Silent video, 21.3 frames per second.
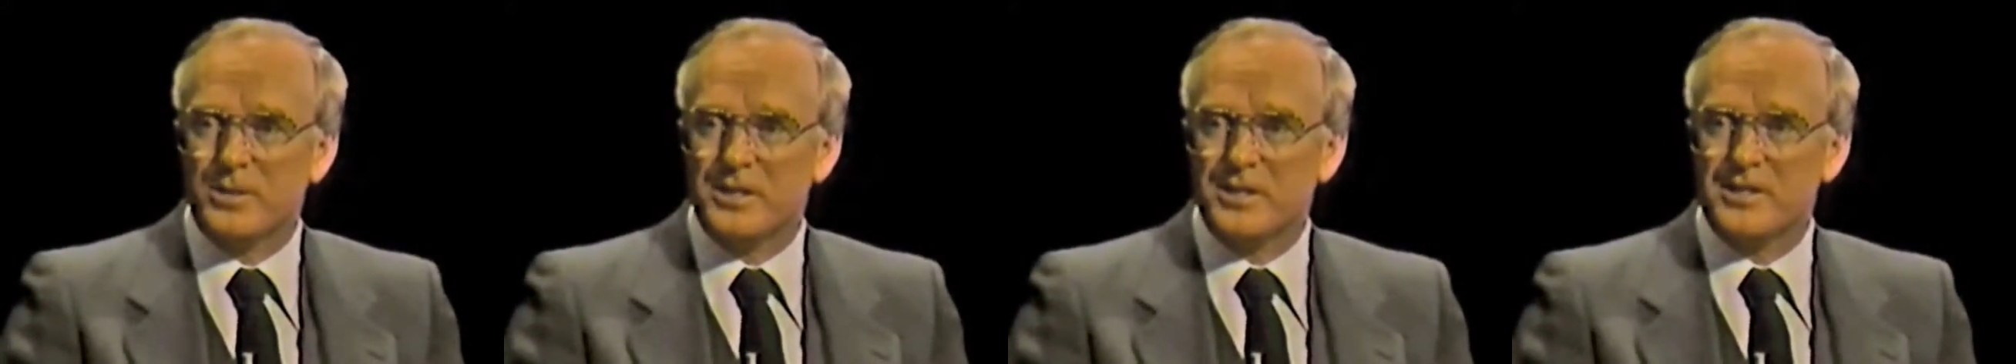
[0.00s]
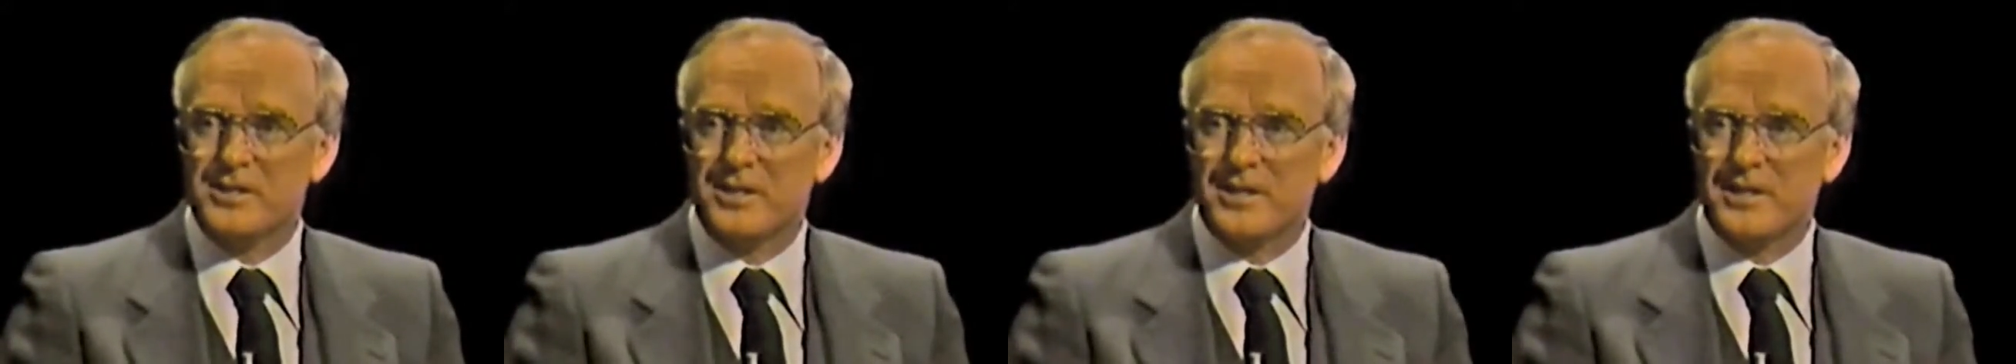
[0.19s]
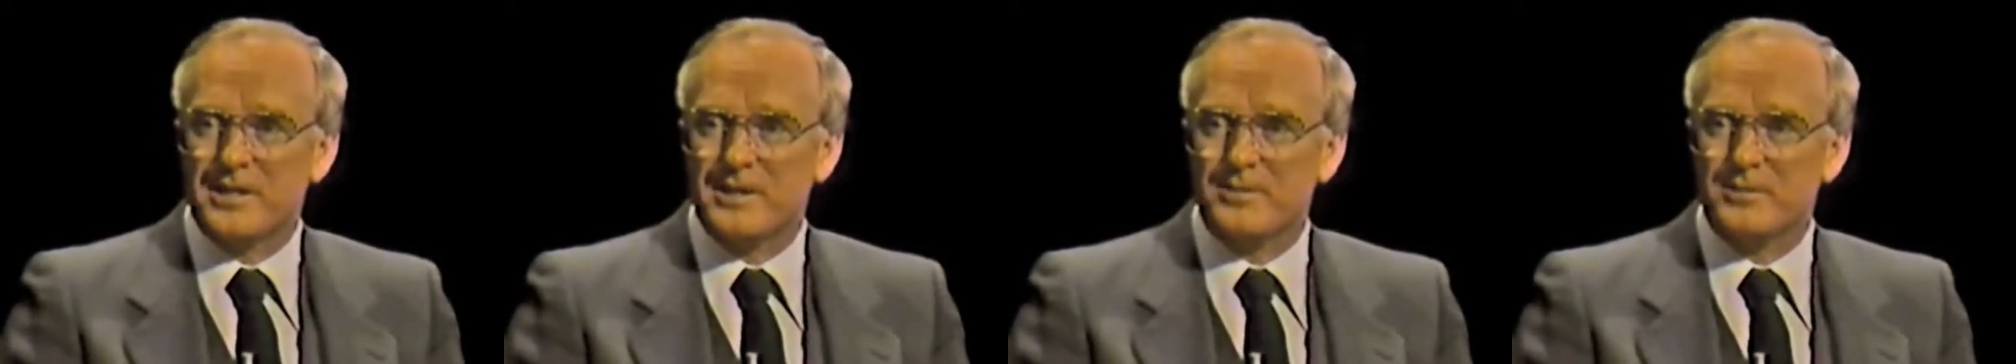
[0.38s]
many
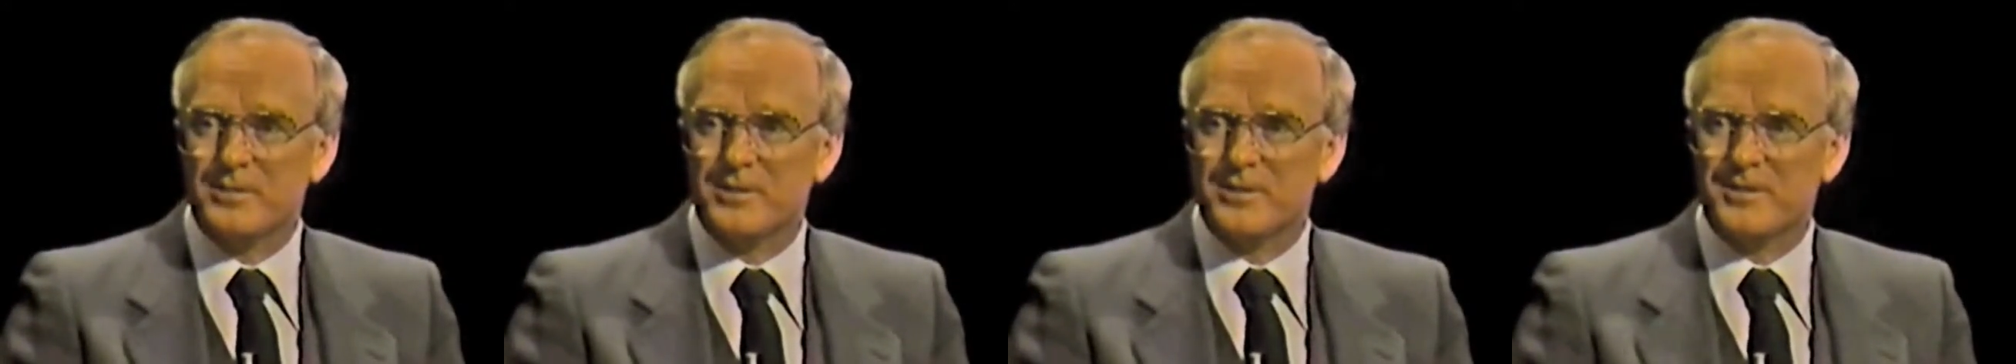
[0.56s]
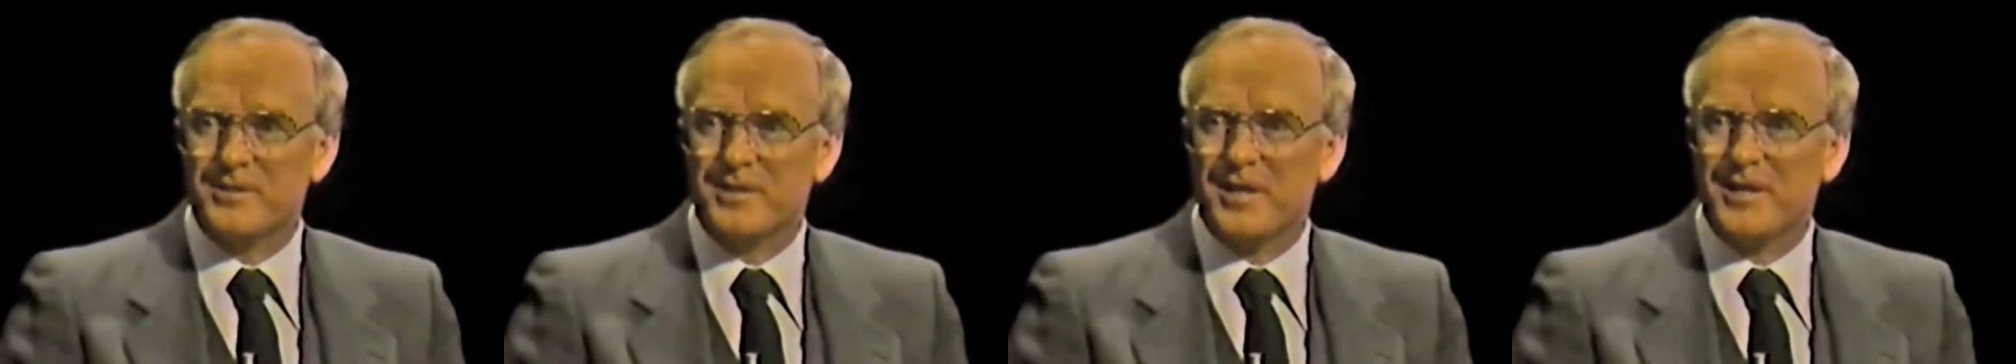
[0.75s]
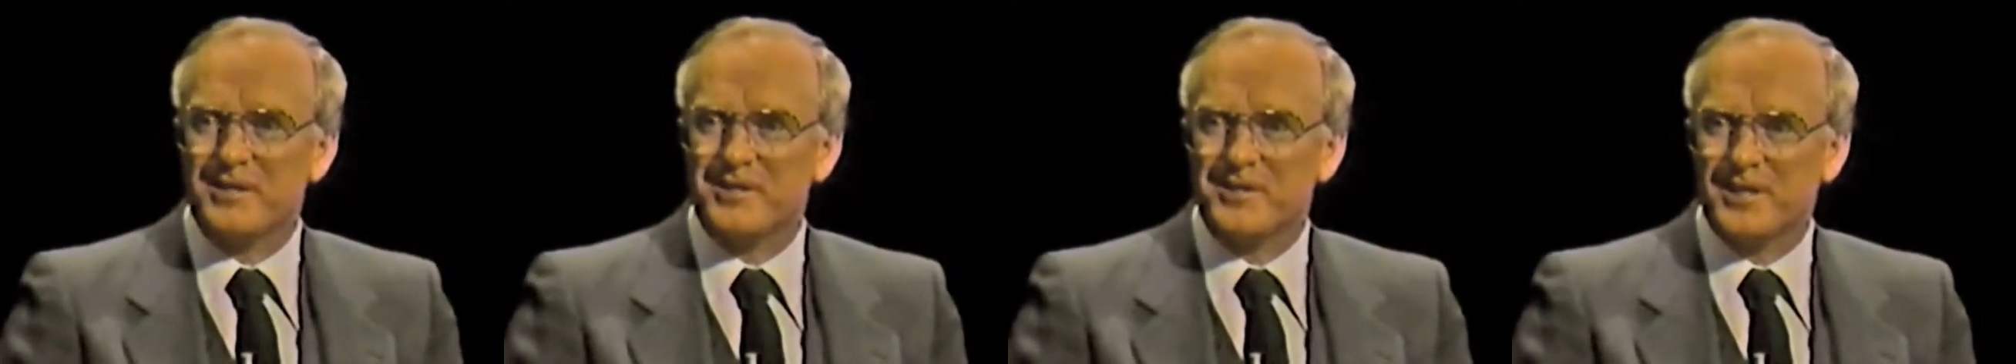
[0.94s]
times is
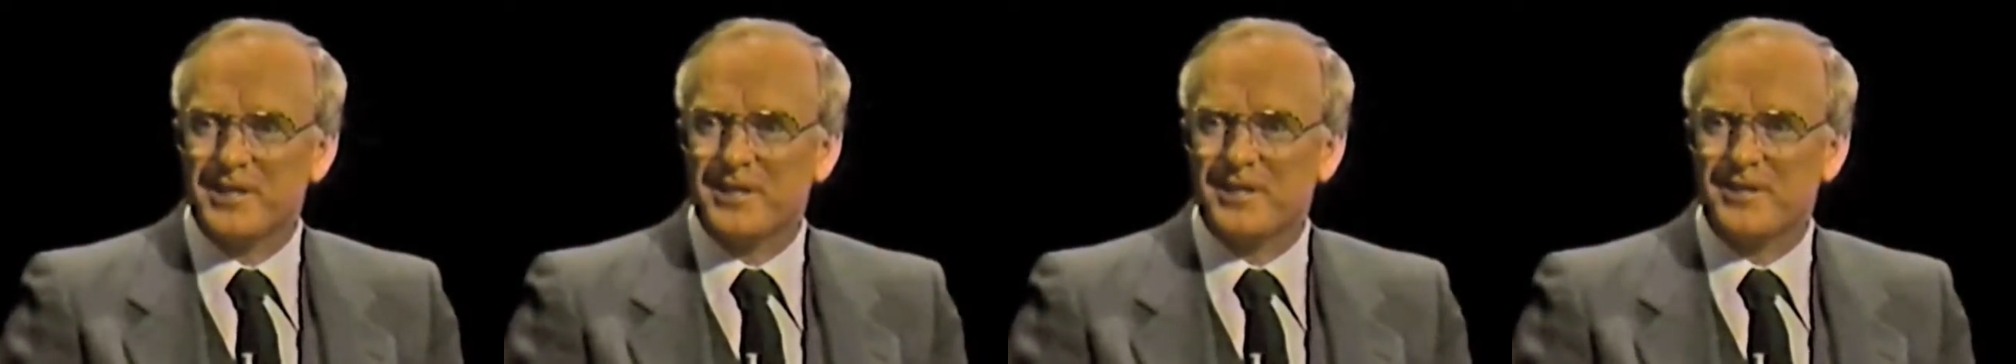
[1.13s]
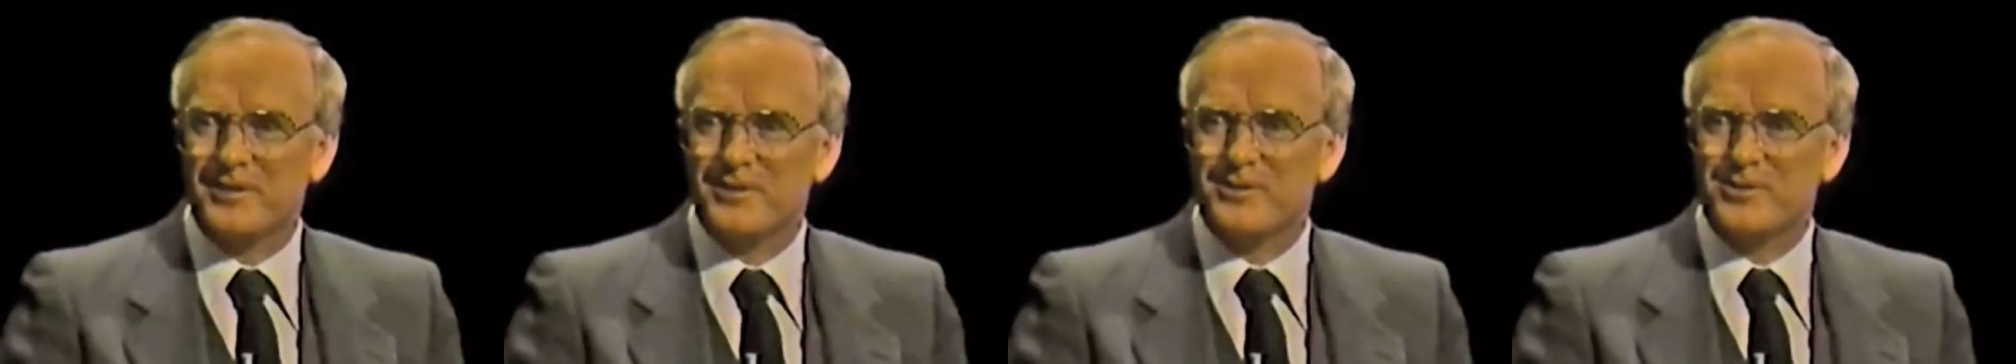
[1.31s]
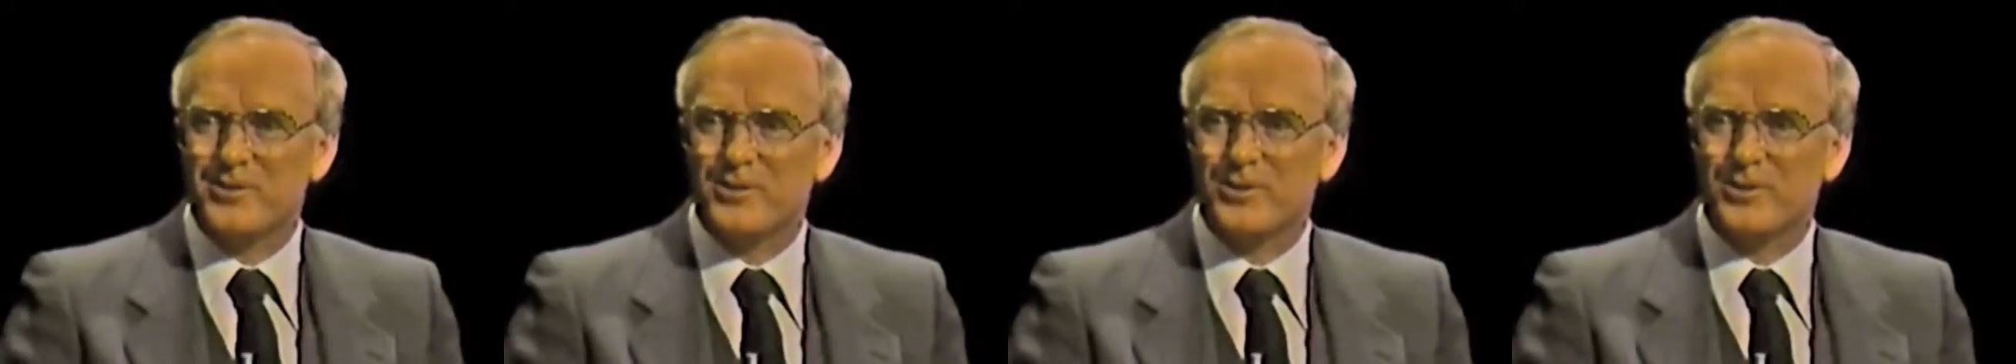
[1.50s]
not telling the